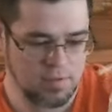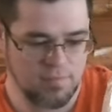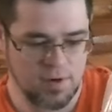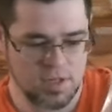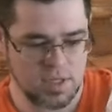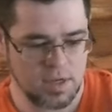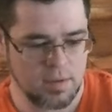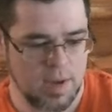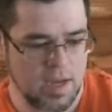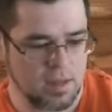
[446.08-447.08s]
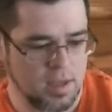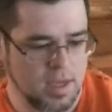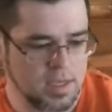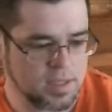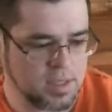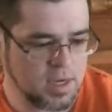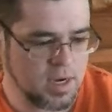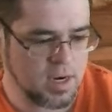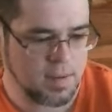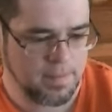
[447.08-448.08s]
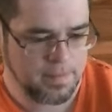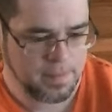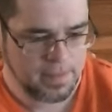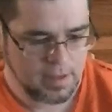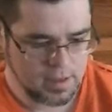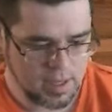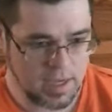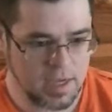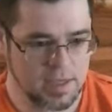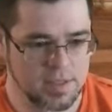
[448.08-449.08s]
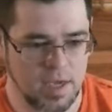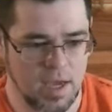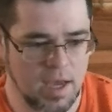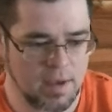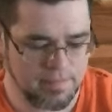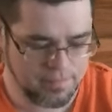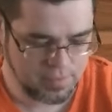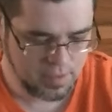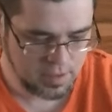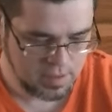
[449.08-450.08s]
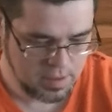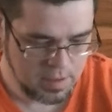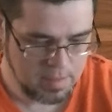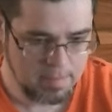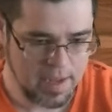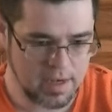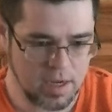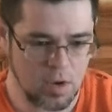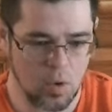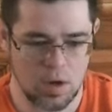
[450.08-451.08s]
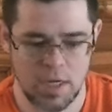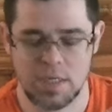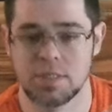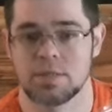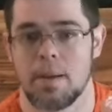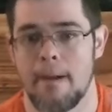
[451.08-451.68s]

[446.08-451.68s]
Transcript: first thing on my list here is uh, panda corys.